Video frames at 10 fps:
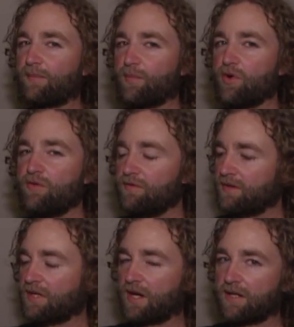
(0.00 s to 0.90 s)
move,
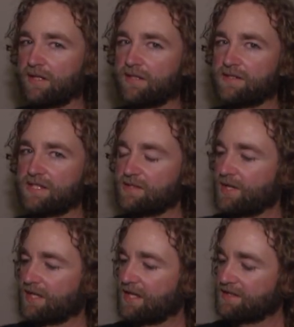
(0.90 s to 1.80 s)
here, see it's
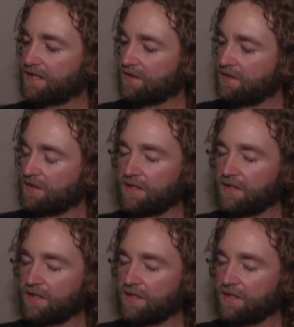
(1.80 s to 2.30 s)
making that sound?